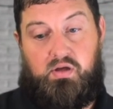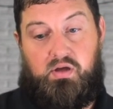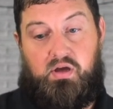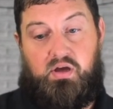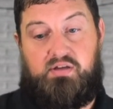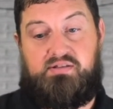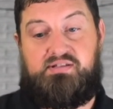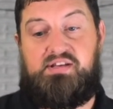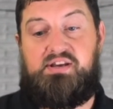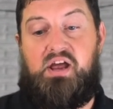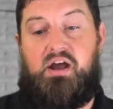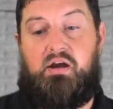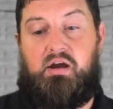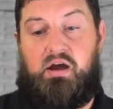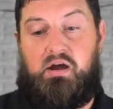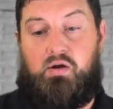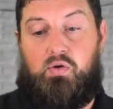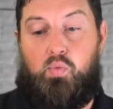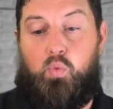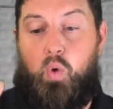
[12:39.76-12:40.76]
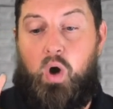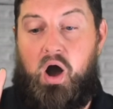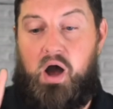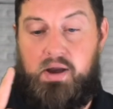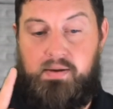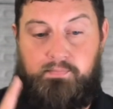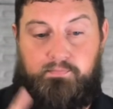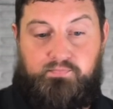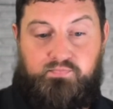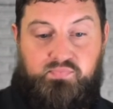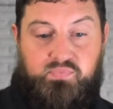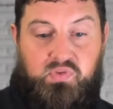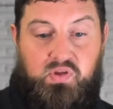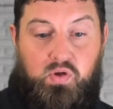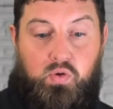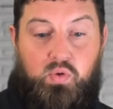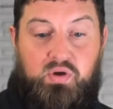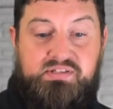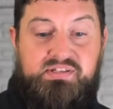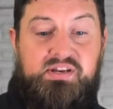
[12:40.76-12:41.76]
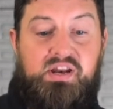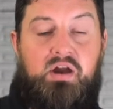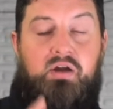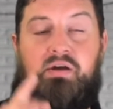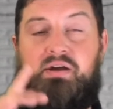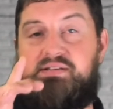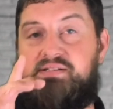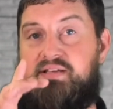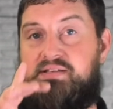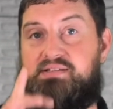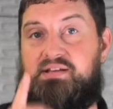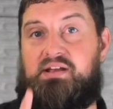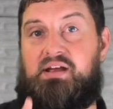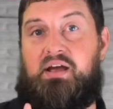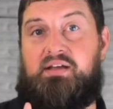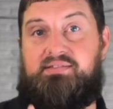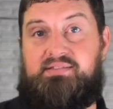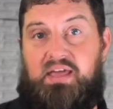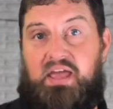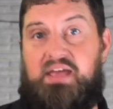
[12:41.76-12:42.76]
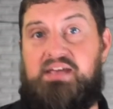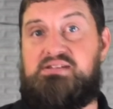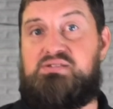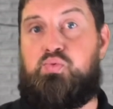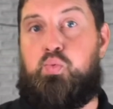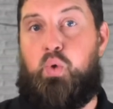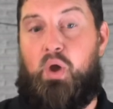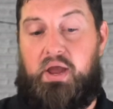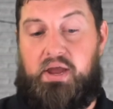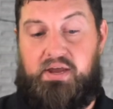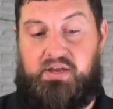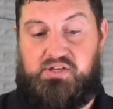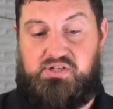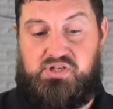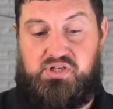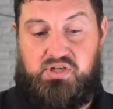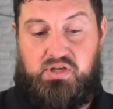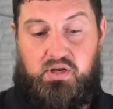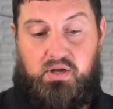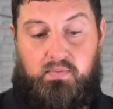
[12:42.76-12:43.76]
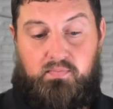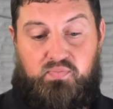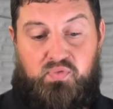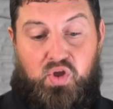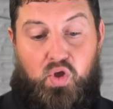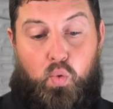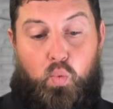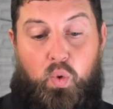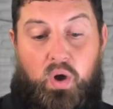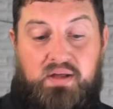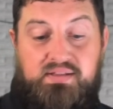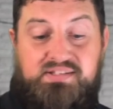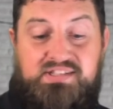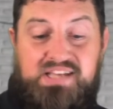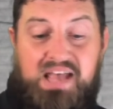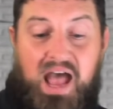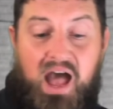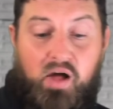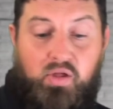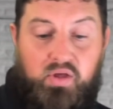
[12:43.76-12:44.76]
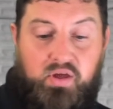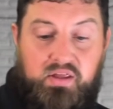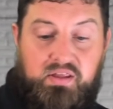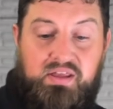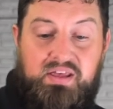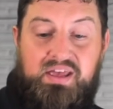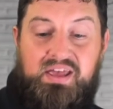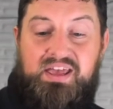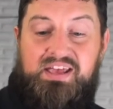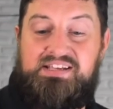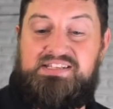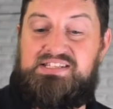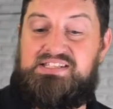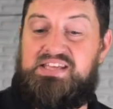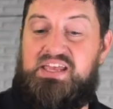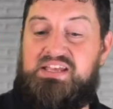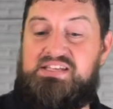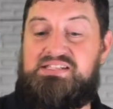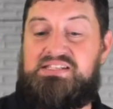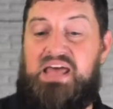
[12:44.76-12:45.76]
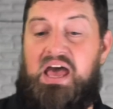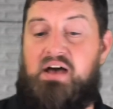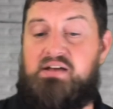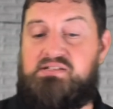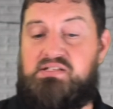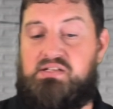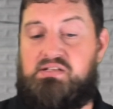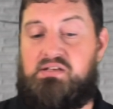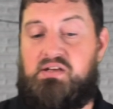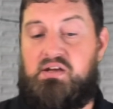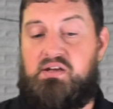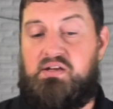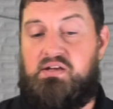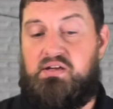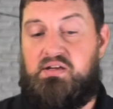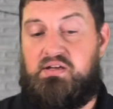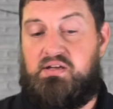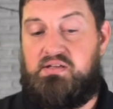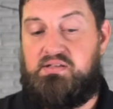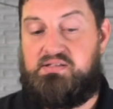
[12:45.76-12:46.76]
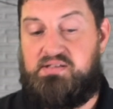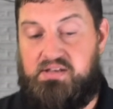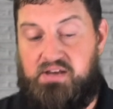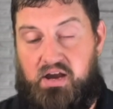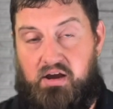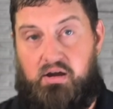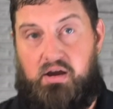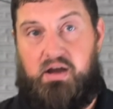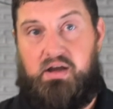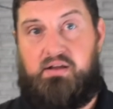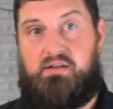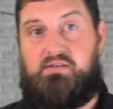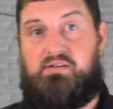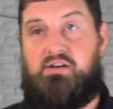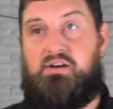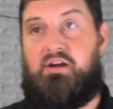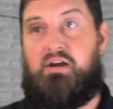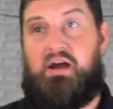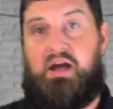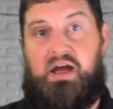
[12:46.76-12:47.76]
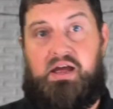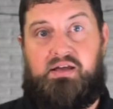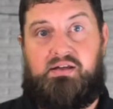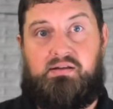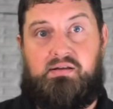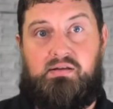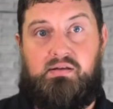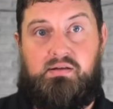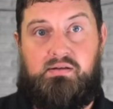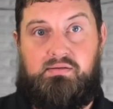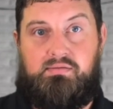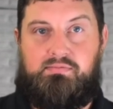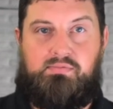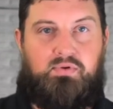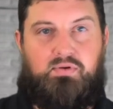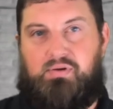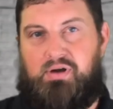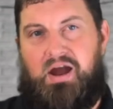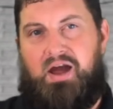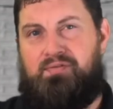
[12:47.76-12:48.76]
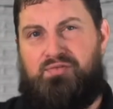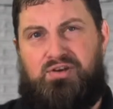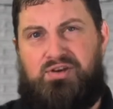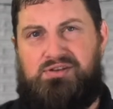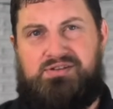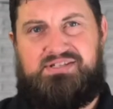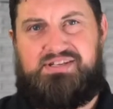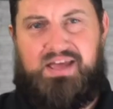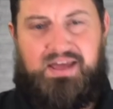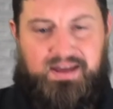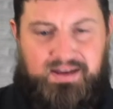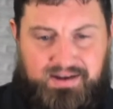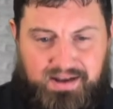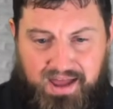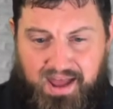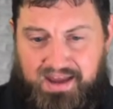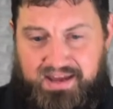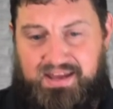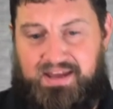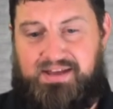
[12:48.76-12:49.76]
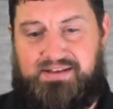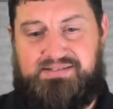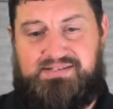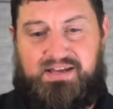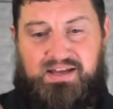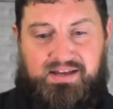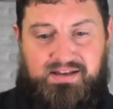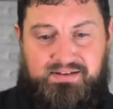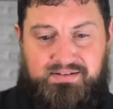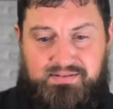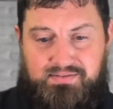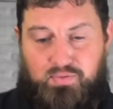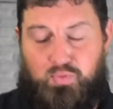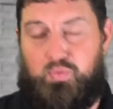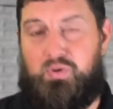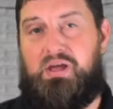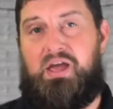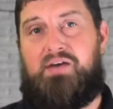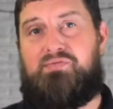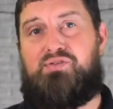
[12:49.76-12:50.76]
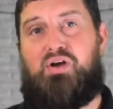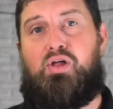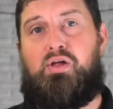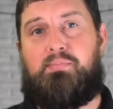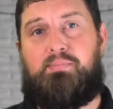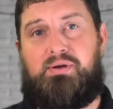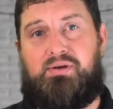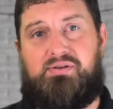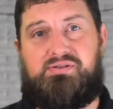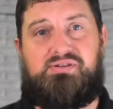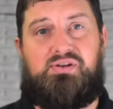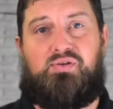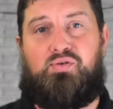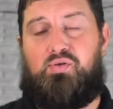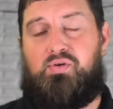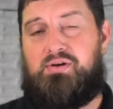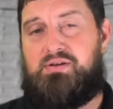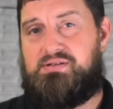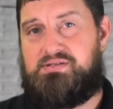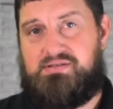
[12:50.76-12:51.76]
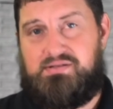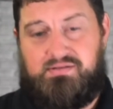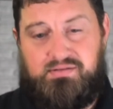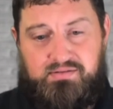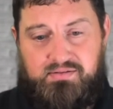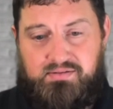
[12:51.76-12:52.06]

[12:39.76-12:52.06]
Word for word: A denaro, one. One denaro is a, a day's wage. One talent is 6,000 denarii, denarii, or however you say it. I can't say it. We have dollar bills and coins.